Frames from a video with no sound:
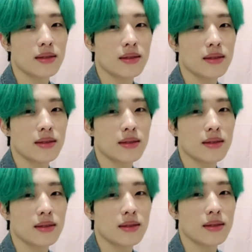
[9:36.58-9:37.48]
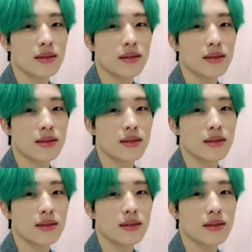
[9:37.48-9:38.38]

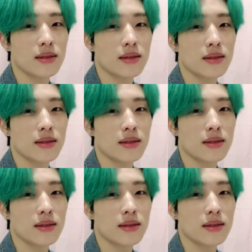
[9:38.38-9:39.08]
No words are spoken by the person on screen.